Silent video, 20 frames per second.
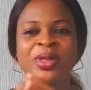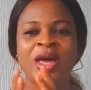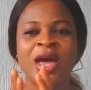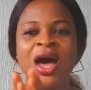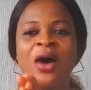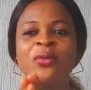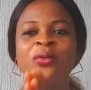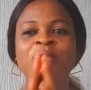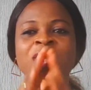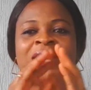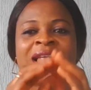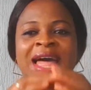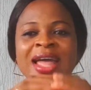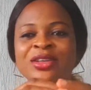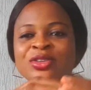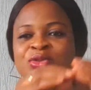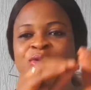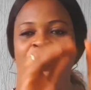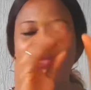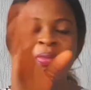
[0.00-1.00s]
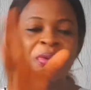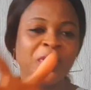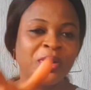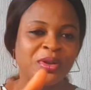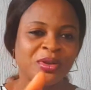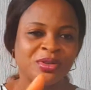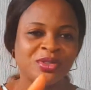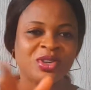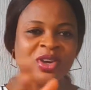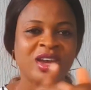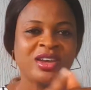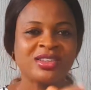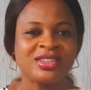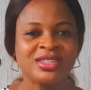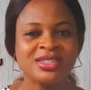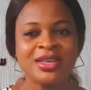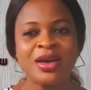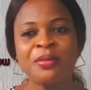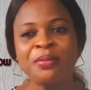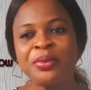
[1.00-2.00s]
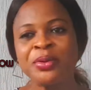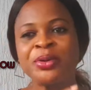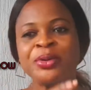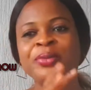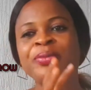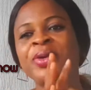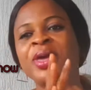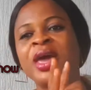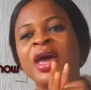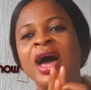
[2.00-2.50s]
I would like to apologize. Example,